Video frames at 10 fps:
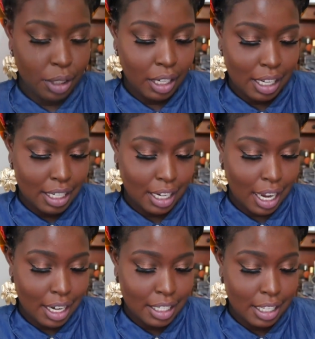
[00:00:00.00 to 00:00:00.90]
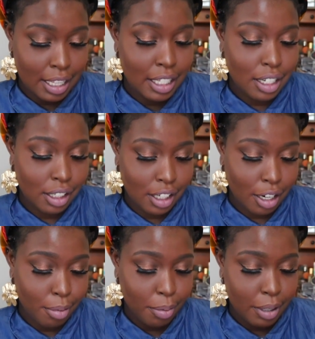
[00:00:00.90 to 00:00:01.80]
you guys can kind of see, these are
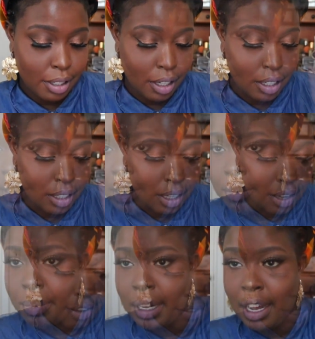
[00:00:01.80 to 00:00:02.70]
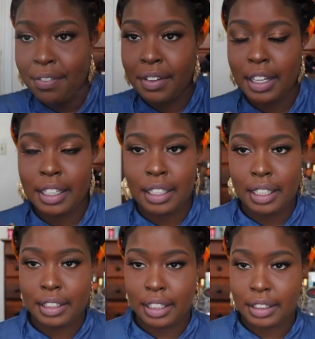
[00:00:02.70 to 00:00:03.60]
terrible pictures, but I feel like
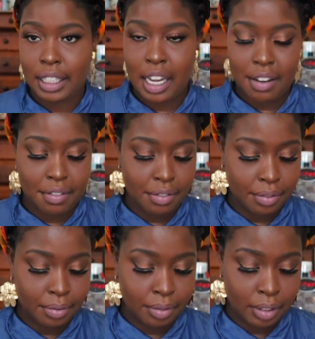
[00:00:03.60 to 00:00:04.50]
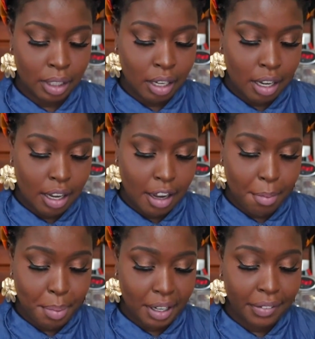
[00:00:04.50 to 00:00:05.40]
it does have a
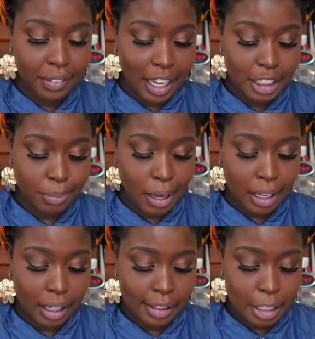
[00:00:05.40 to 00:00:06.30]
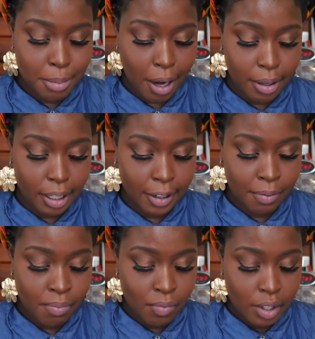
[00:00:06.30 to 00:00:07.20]
bit of flashback in this powder.
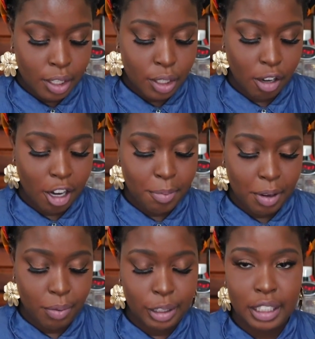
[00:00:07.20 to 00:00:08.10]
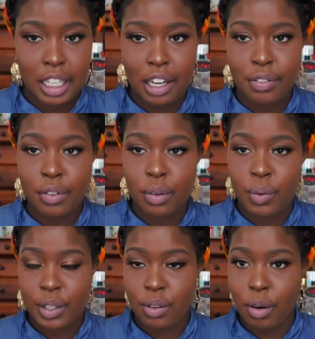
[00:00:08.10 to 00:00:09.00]
So I'd be really careful
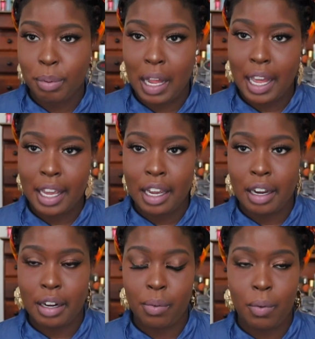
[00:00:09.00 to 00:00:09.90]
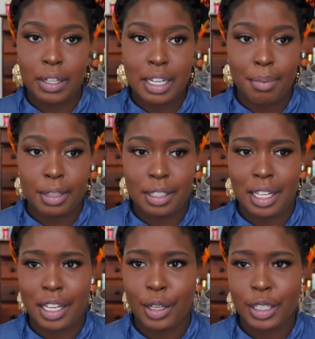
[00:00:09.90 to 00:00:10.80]
when you apply it and what time of the
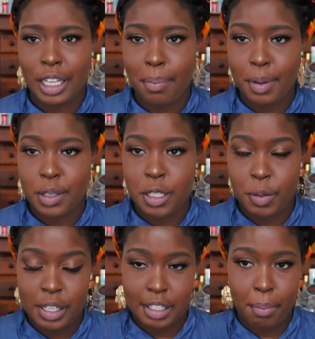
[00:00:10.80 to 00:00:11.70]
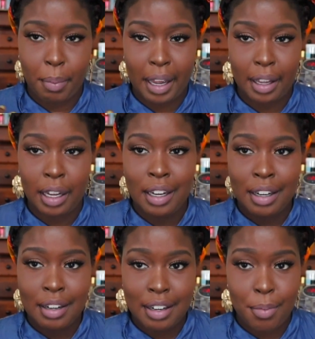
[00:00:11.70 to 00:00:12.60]
day you're taking pictures, because it might
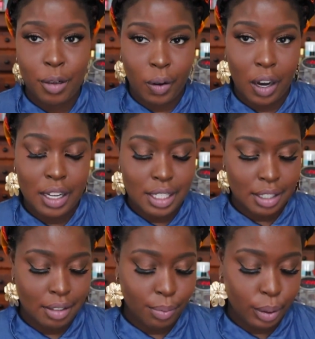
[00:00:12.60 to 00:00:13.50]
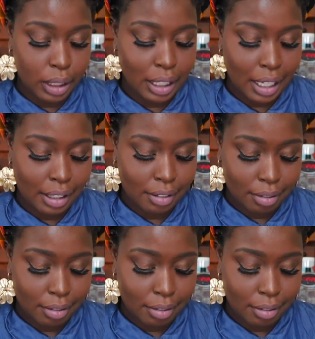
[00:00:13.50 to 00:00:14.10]
come across really like